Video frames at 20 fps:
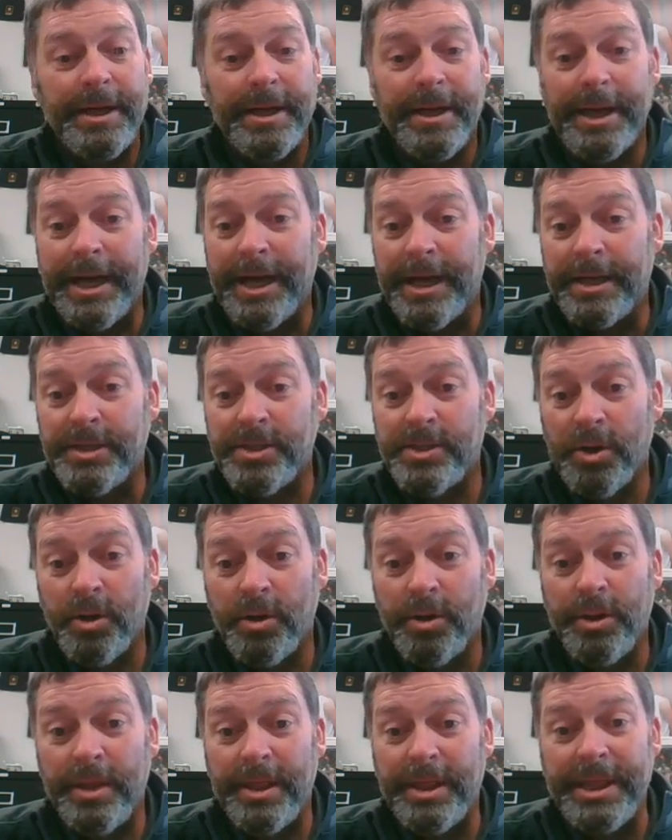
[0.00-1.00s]

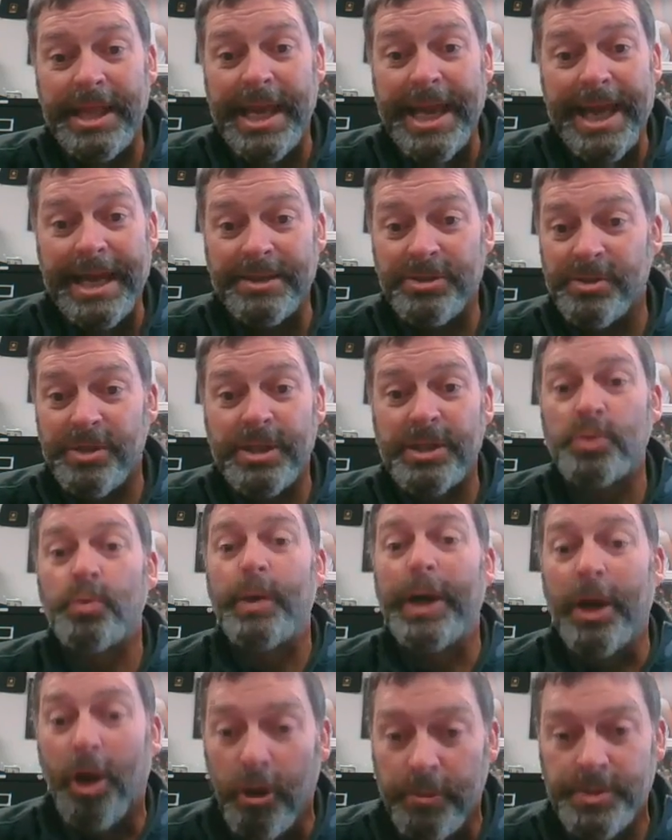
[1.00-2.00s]
So the answer is
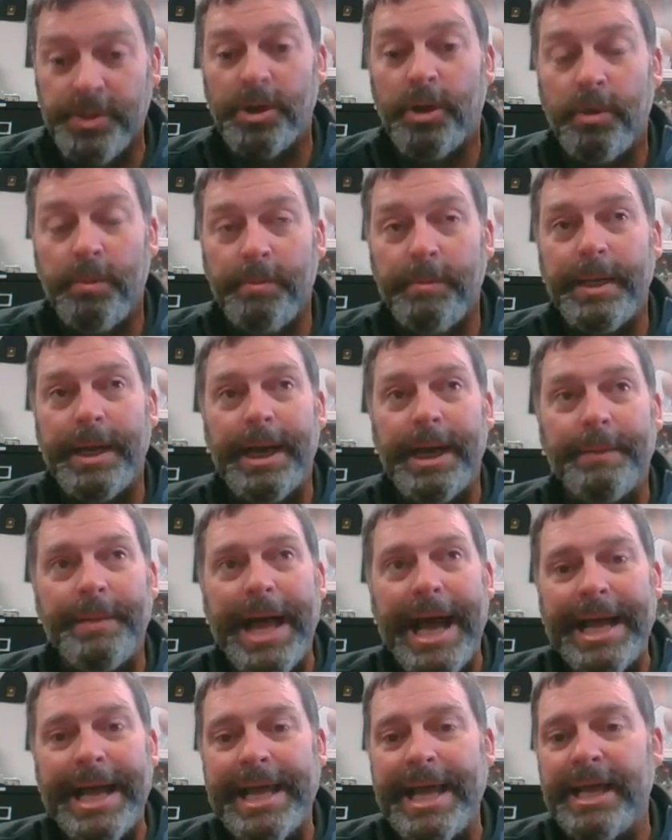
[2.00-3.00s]
we hope so, but
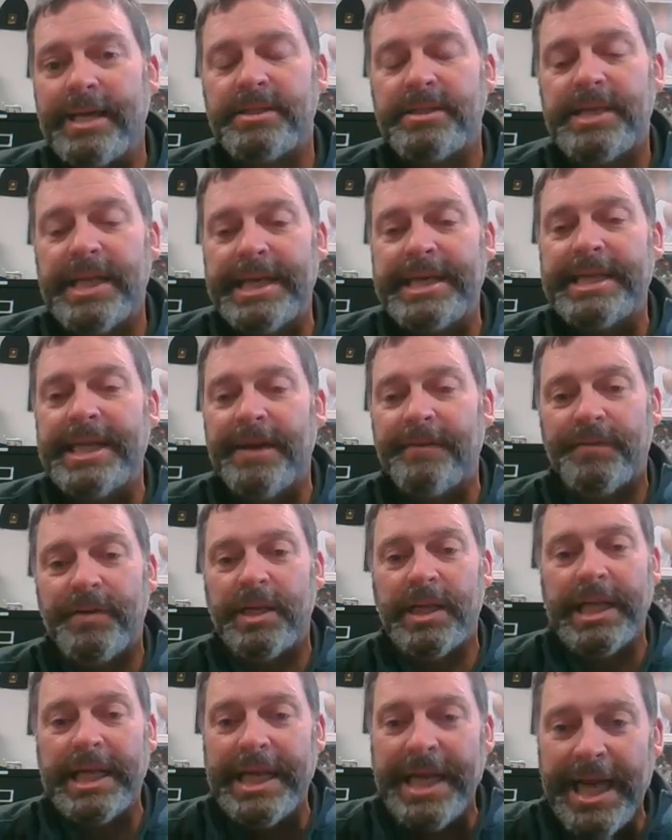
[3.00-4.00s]
I can't say
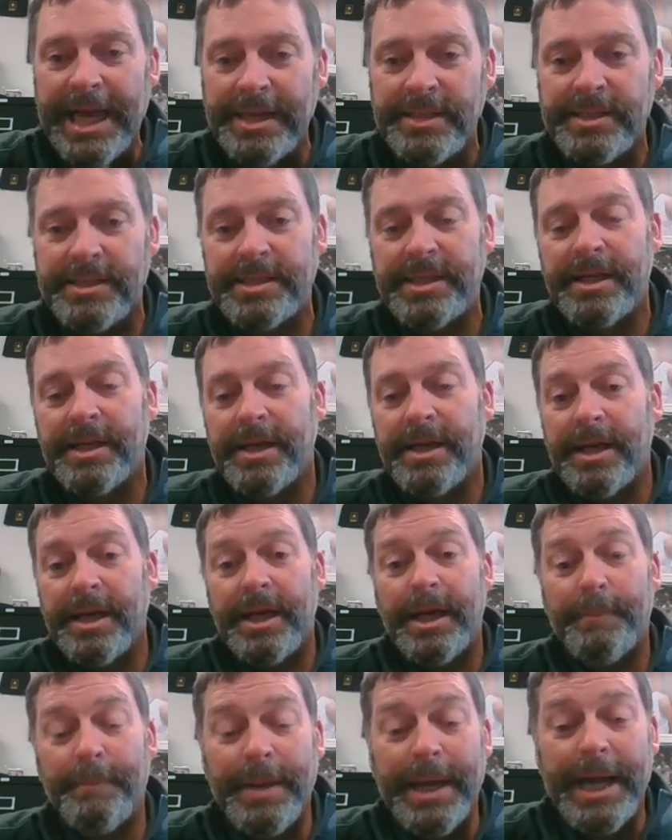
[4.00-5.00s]
definitely yes,
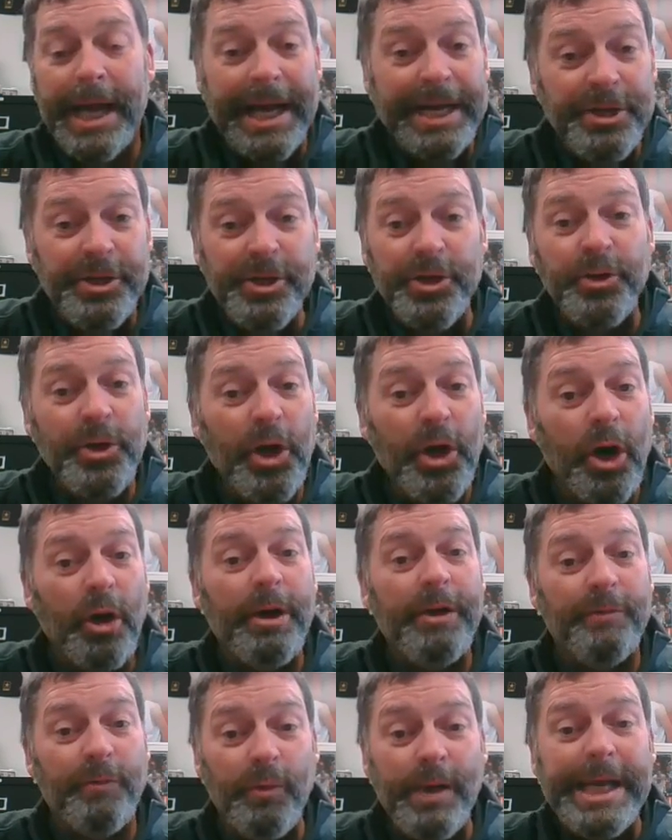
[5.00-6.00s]
but I do know
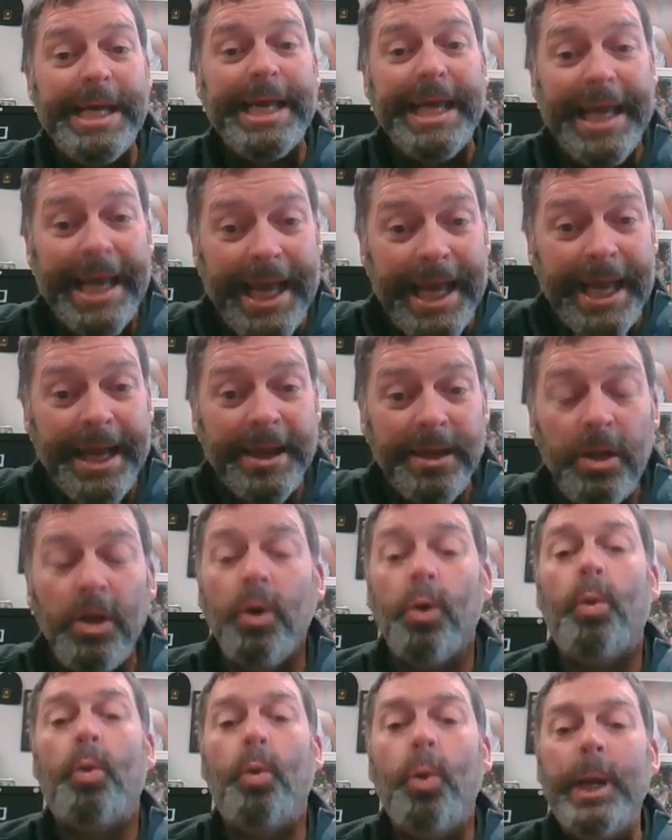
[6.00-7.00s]
if we can,
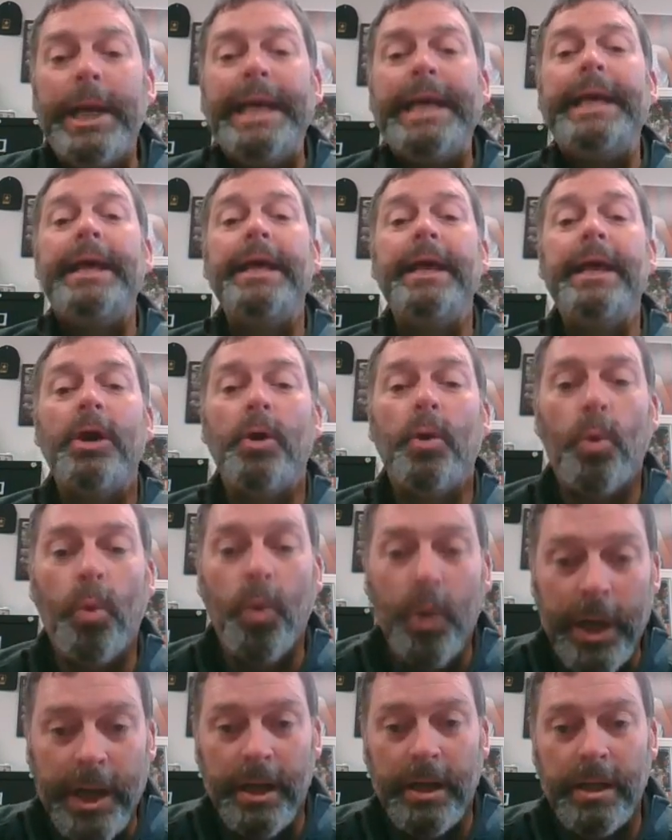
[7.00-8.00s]
we
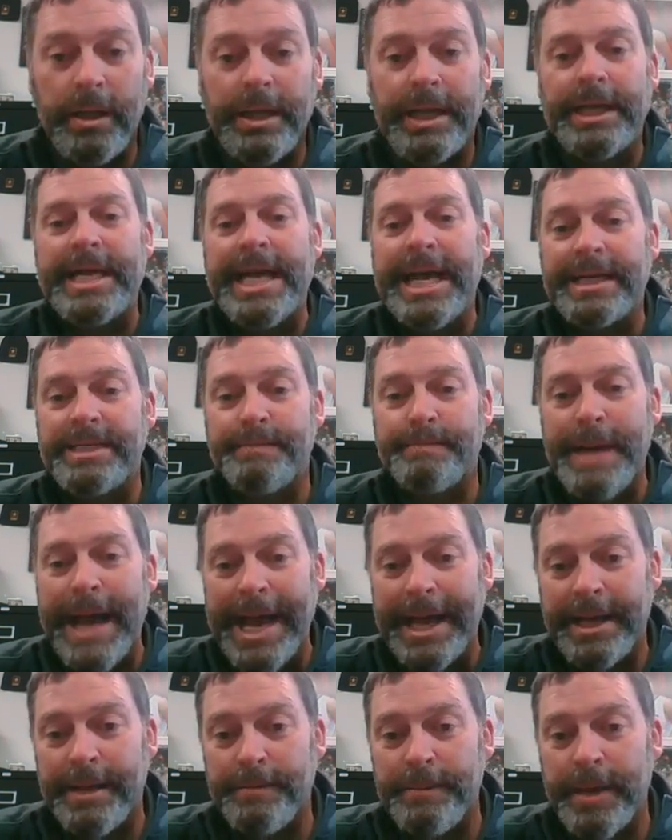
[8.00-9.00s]
will. And that's my
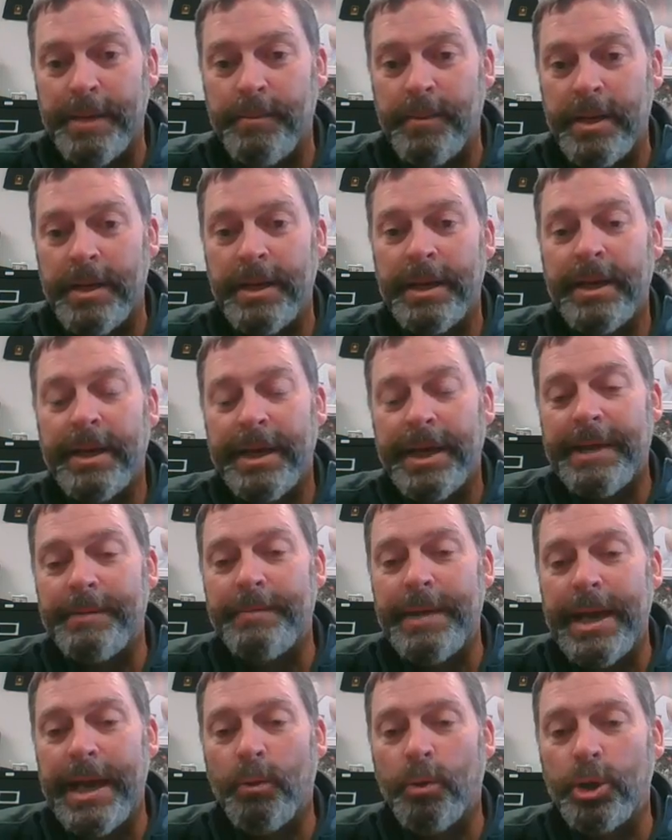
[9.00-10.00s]
commitment and
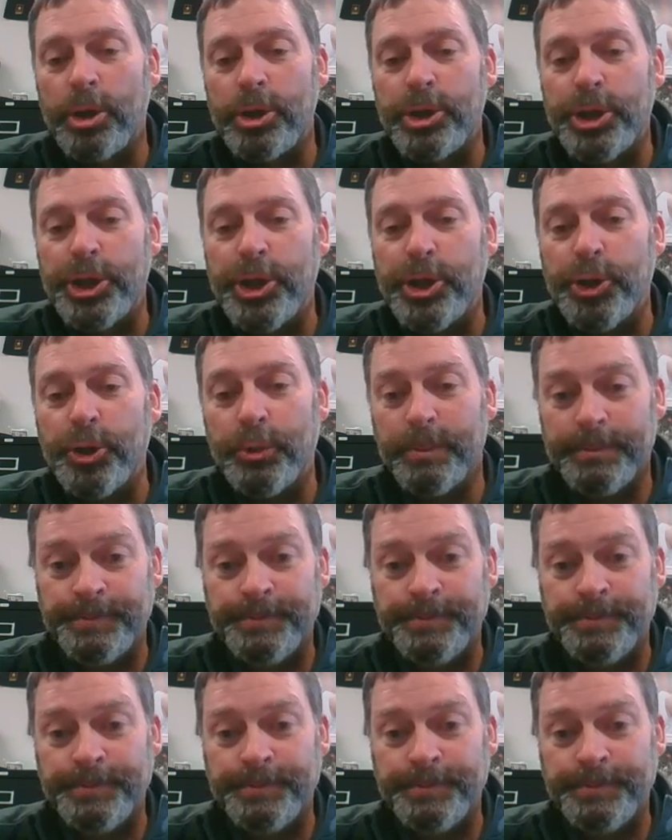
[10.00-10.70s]
my word to you.